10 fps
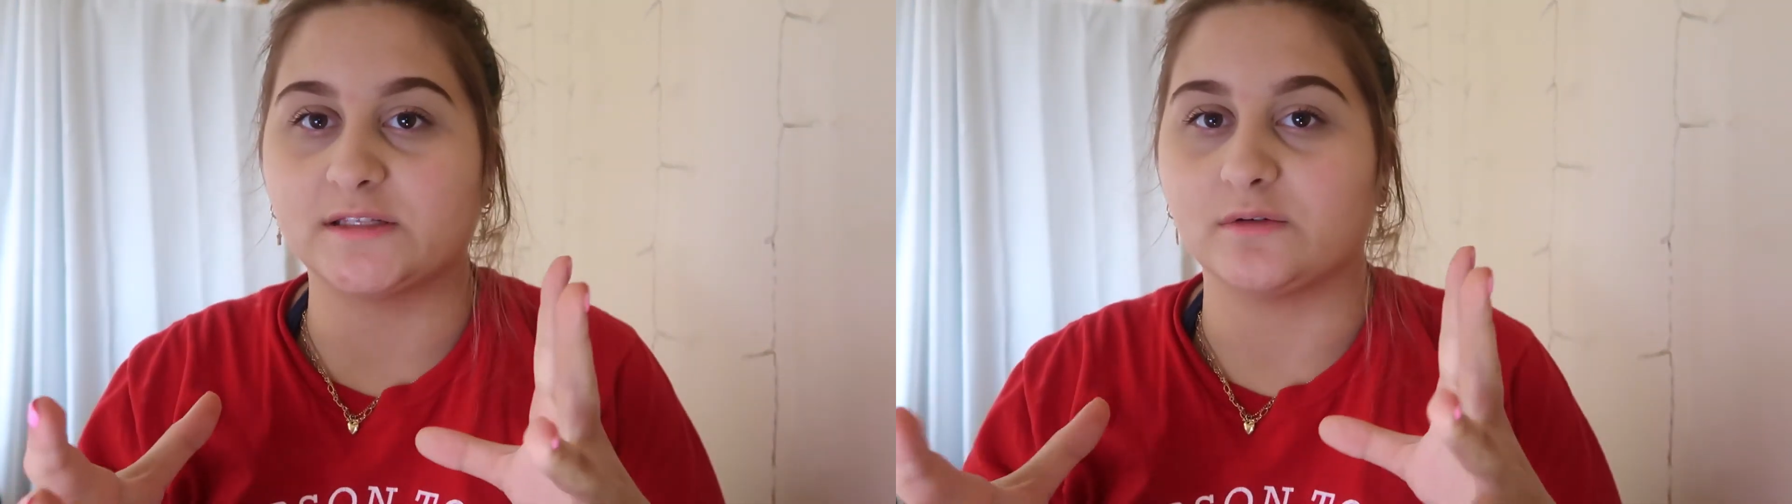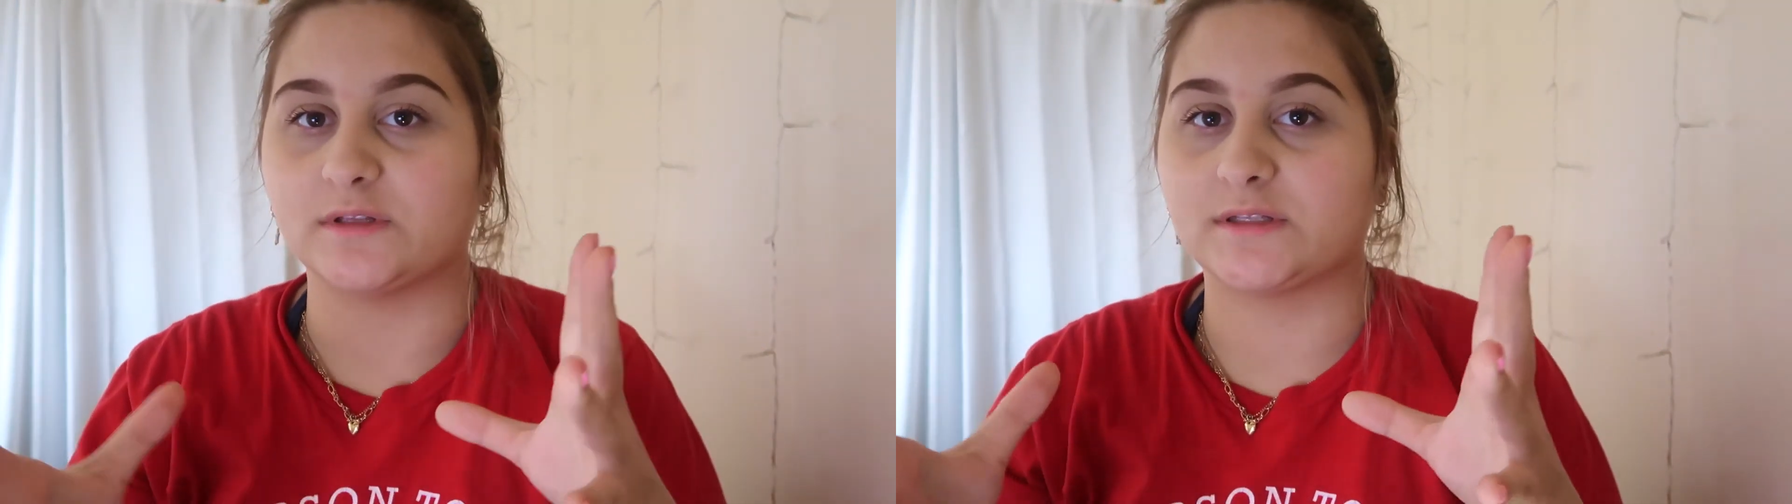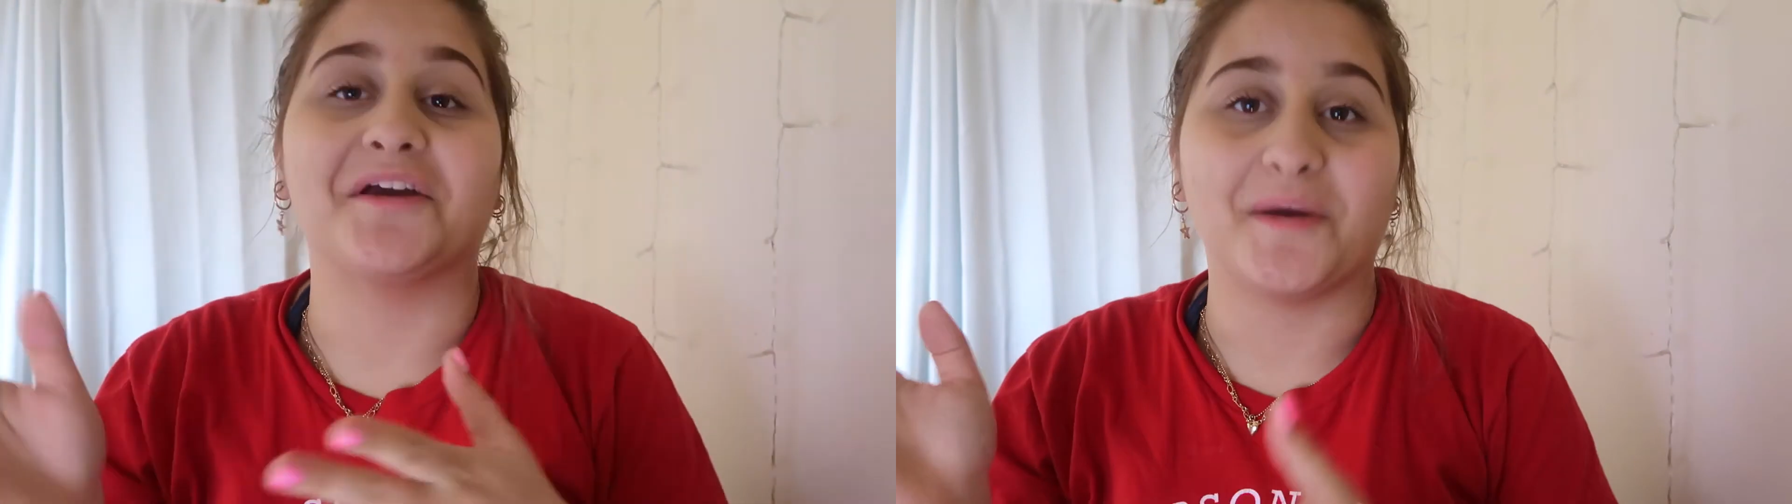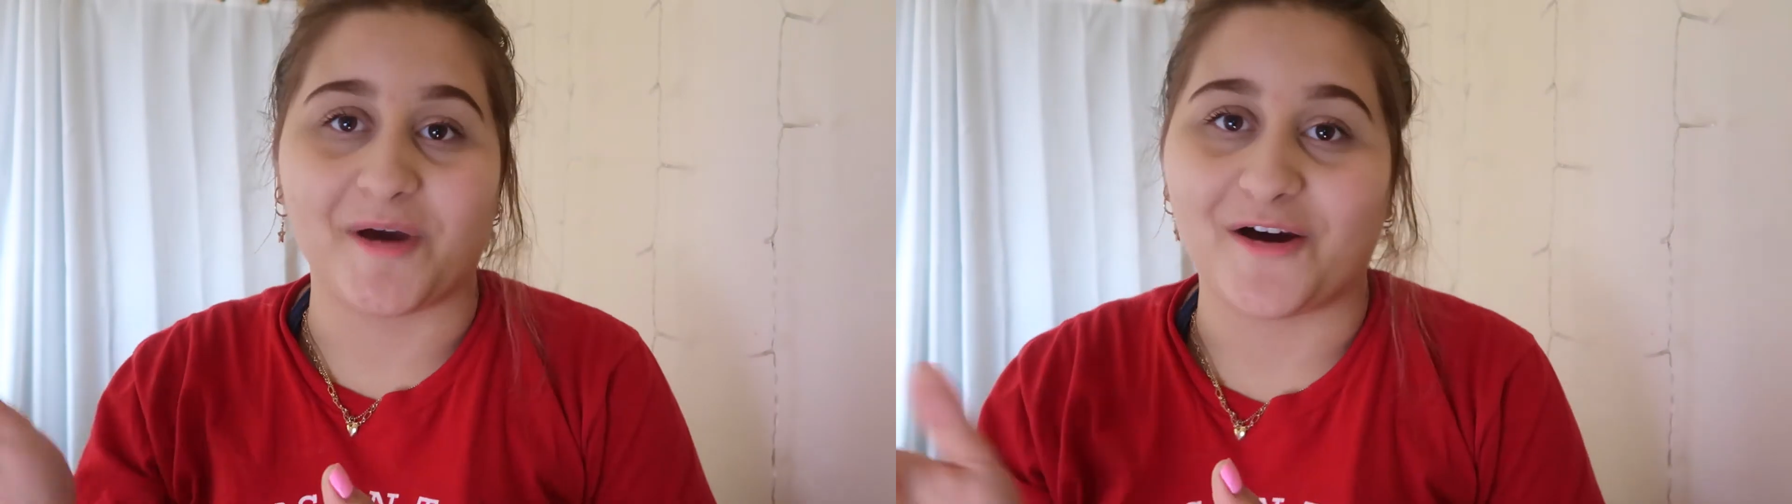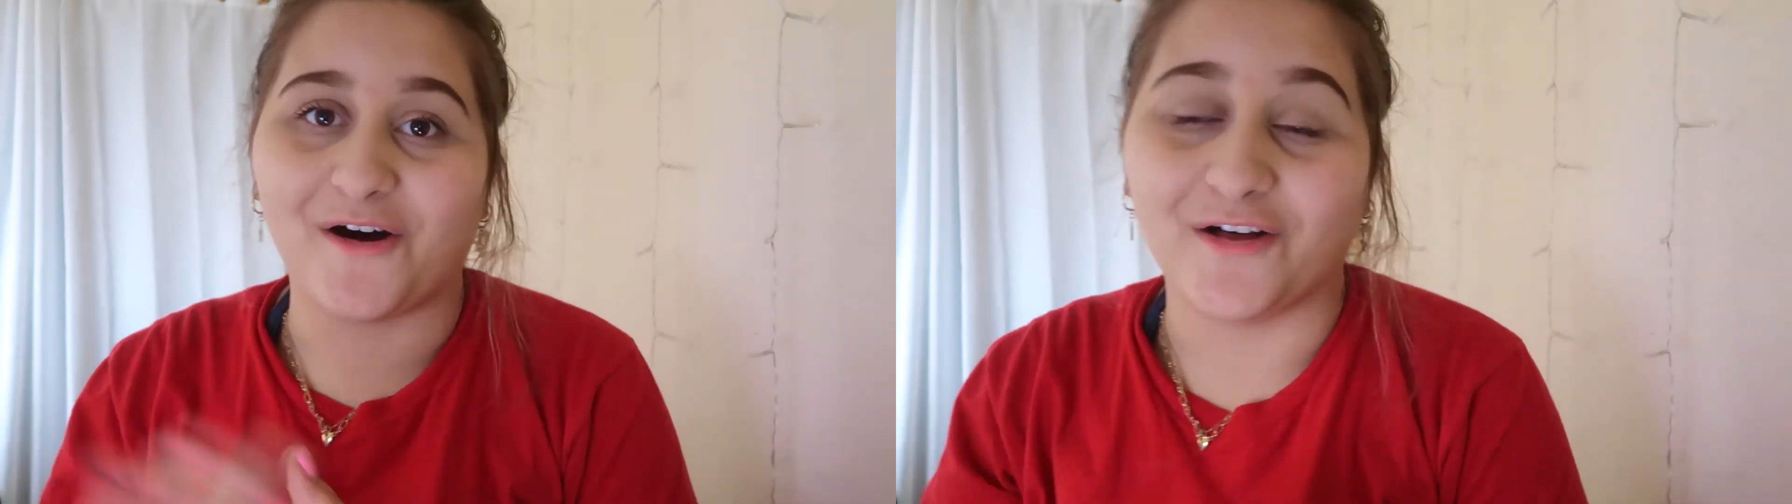so it's talking
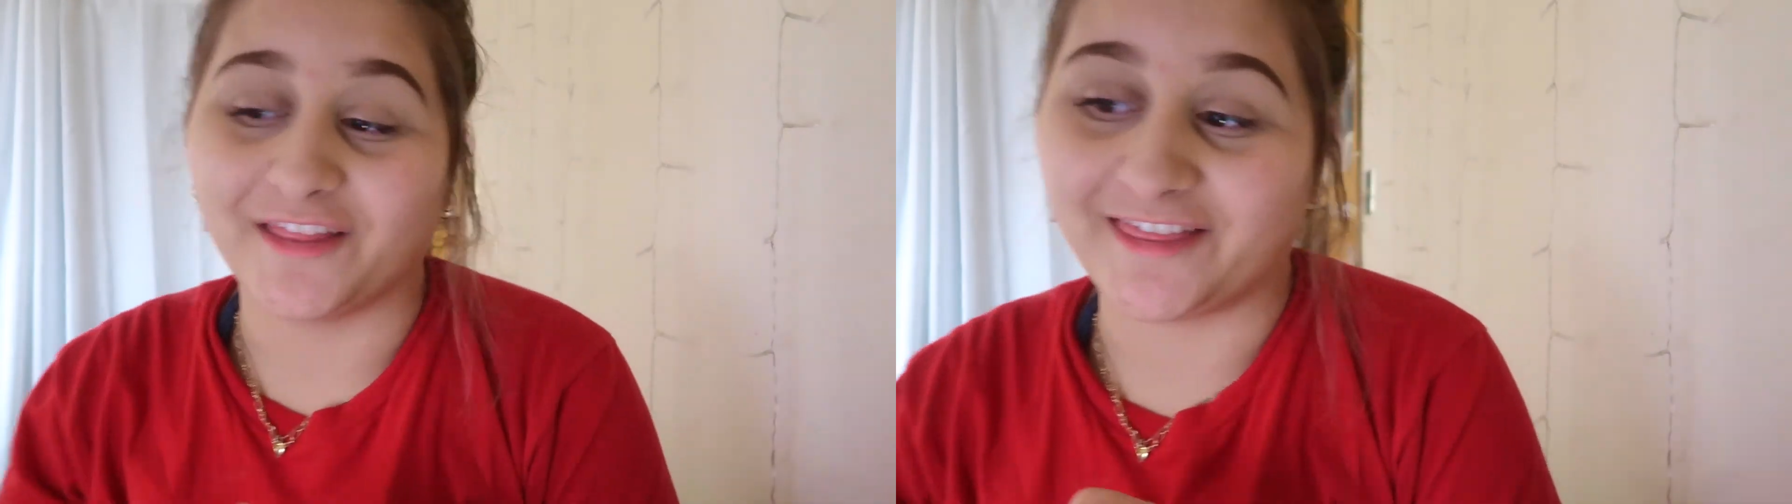about all the